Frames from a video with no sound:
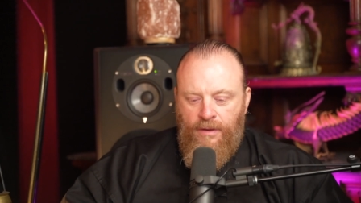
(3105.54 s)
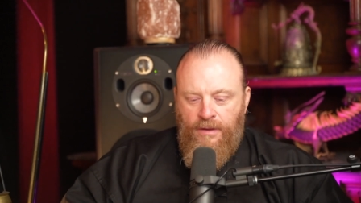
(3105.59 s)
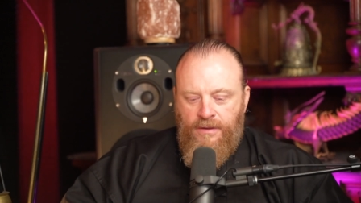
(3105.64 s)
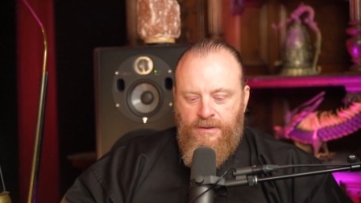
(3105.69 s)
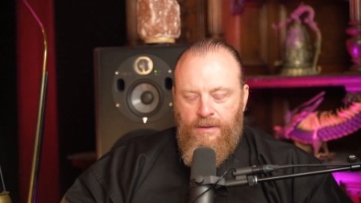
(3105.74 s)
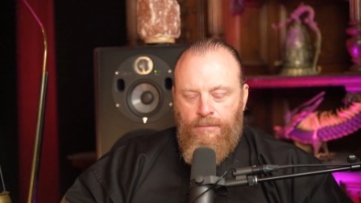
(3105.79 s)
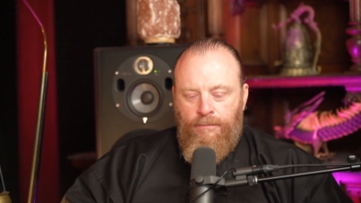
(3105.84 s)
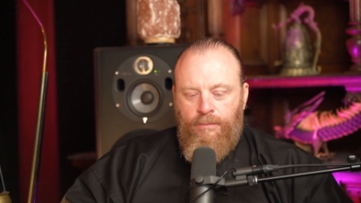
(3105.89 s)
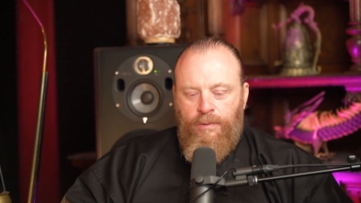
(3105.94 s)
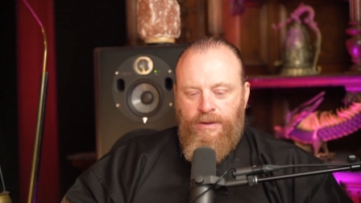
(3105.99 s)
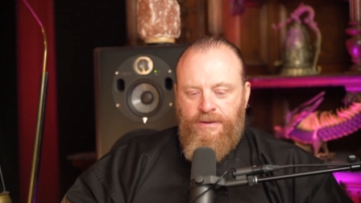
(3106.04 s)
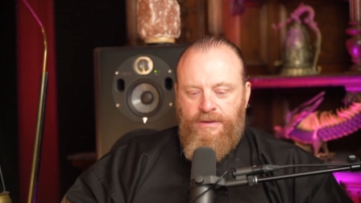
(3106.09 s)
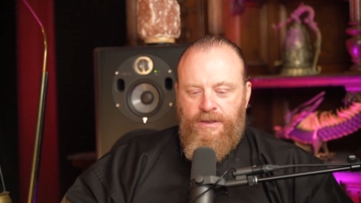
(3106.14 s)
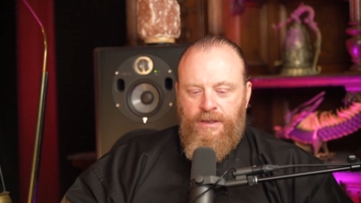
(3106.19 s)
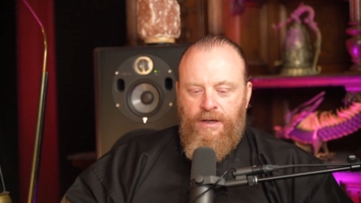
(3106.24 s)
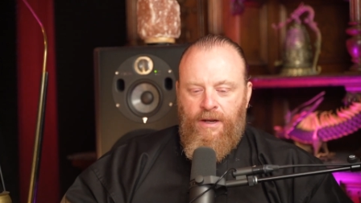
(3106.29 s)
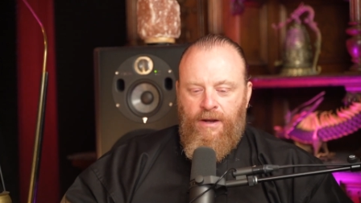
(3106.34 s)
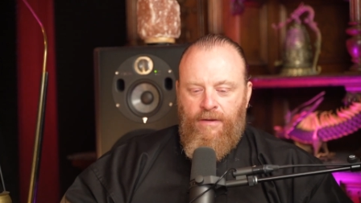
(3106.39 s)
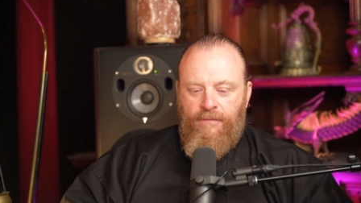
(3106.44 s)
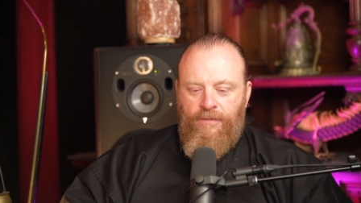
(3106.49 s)
the
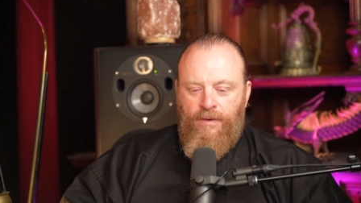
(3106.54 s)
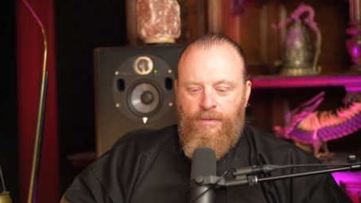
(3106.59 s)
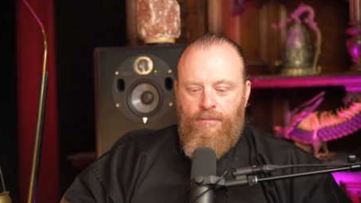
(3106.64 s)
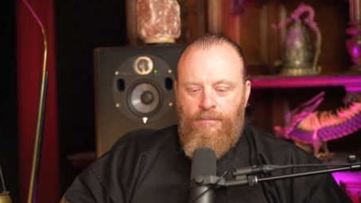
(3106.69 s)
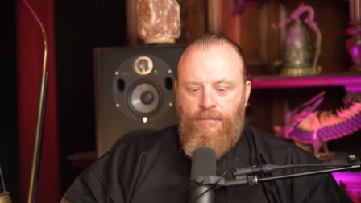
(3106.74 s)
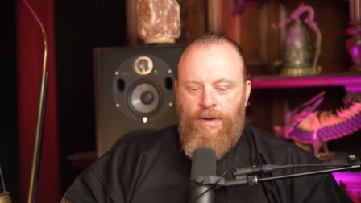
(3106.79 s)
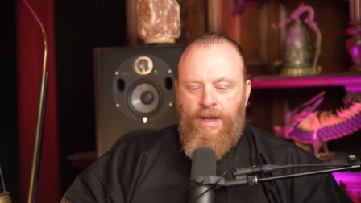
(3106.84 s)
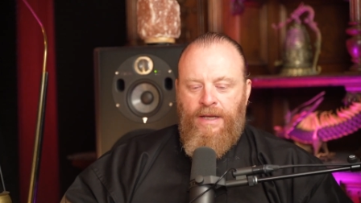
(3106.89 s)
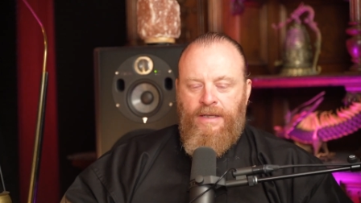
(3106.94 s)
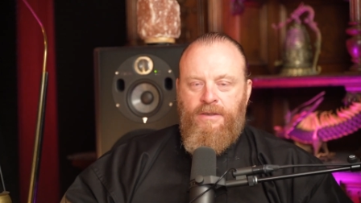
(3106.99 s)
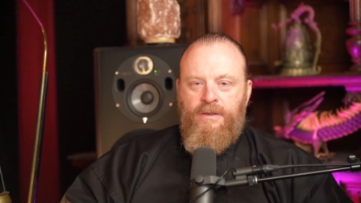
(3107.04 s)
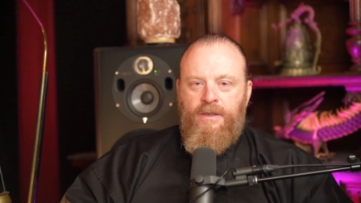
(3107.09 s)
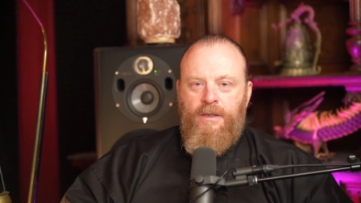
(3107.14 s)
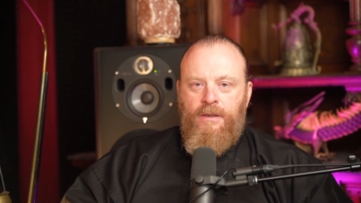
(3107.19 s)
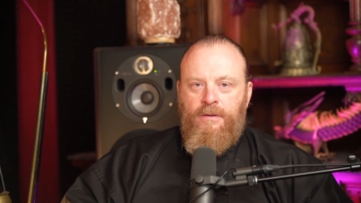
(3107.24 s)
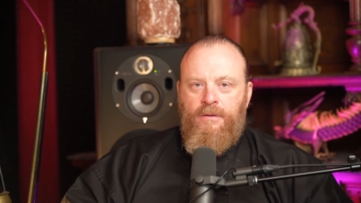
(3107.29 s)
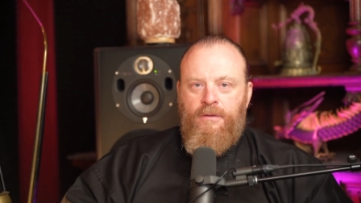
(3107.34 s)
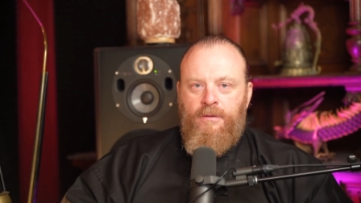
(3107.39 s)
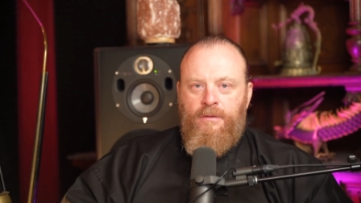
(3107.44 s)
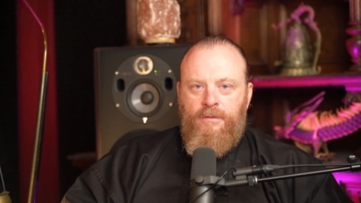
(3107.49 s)
simplicity of it makes
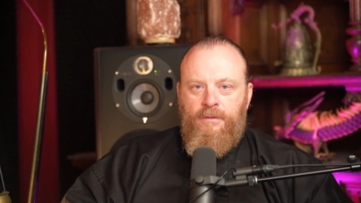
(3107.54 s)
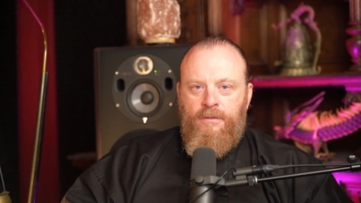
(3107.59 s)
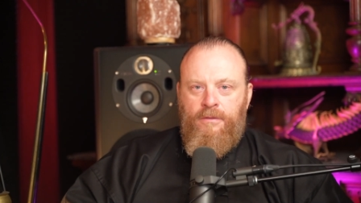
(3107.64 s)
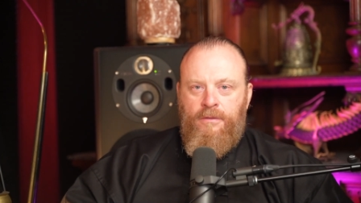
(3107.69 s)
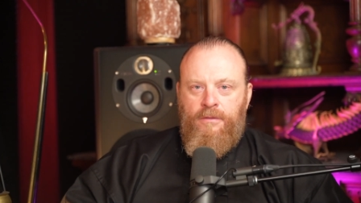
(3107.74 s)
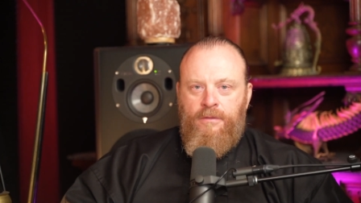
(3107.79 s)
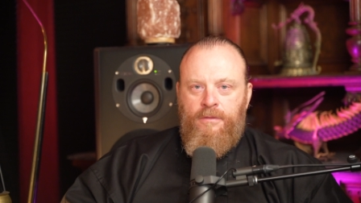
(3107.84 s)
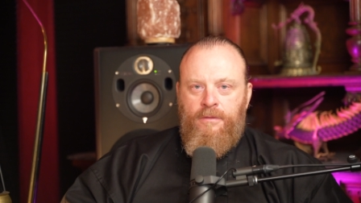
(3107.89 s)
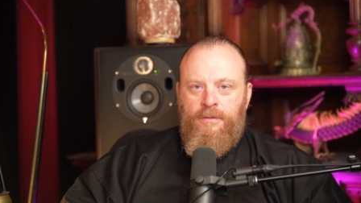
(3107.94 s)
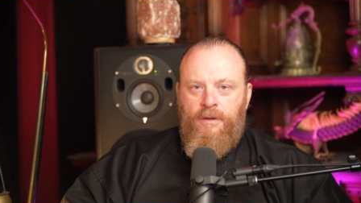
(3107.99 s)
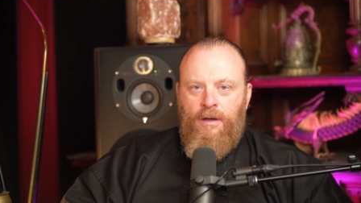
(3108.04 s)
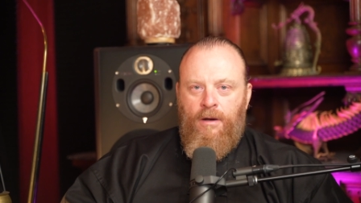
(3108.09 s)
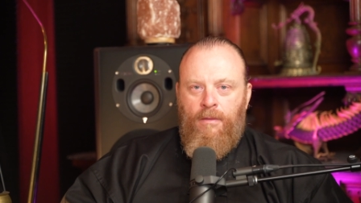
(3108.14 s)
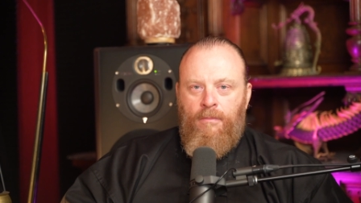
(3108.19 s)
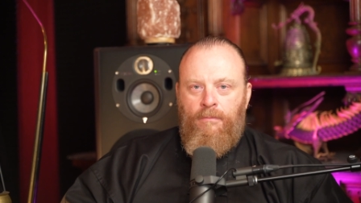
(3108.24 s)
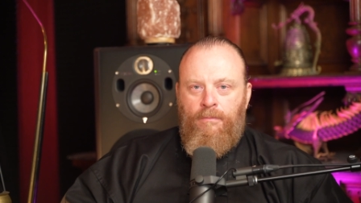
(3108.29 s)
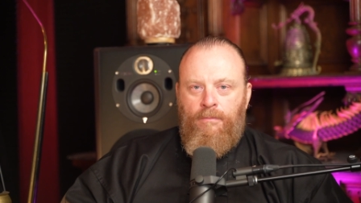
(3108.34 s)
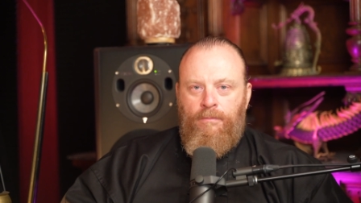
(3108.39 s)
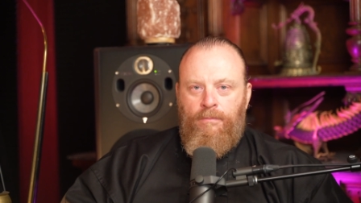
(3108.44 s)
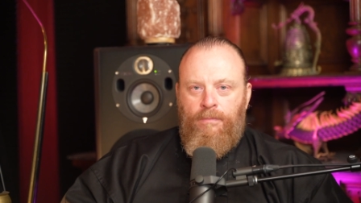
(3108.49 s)
it
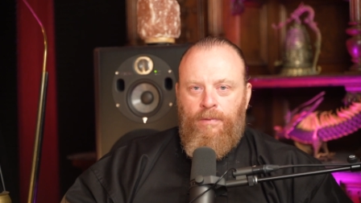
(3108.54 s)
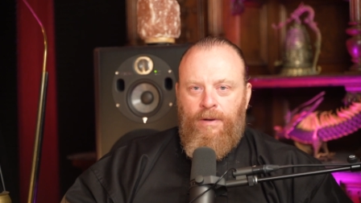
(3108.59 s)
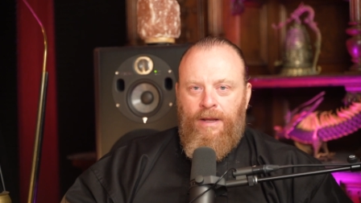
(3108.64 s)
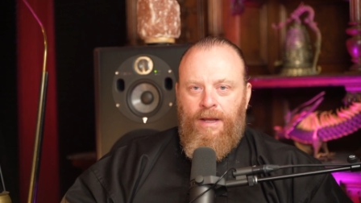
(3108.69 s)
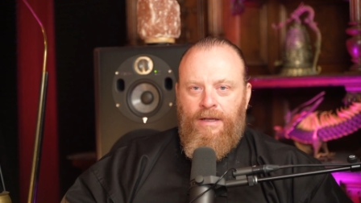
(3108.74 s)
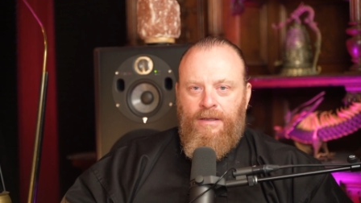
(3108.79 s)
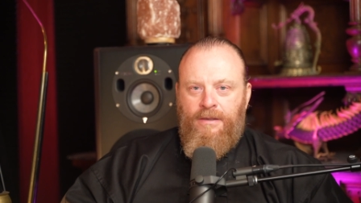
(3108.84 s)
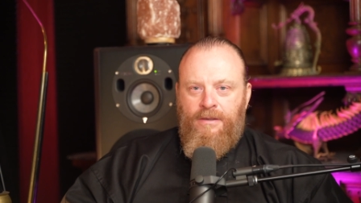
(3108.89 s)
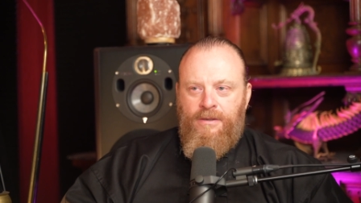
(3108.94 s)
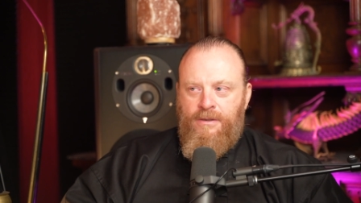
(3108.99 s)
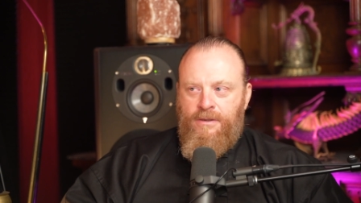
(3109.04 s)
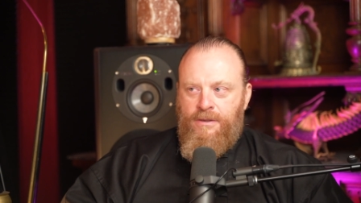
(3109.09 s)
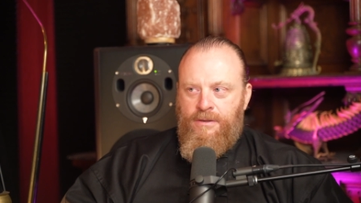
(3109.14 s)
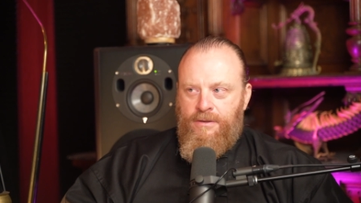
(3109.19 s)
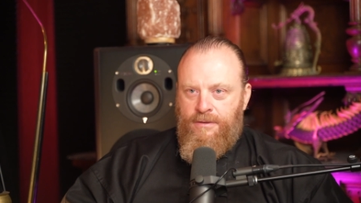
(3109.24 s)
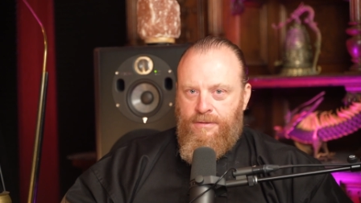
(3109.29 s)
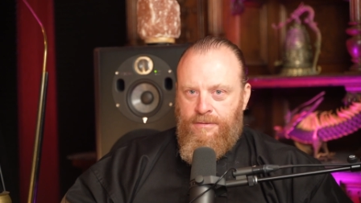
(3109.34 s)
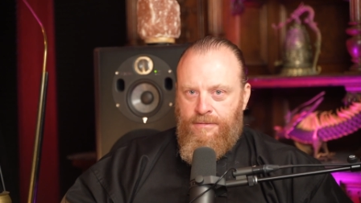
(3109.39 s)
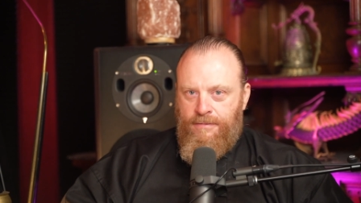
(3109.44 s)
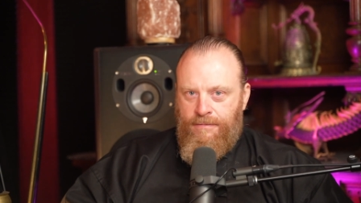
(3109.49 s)

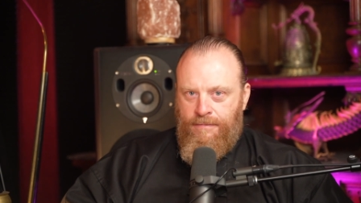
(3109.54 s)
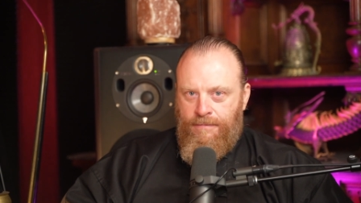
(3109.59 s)
complex.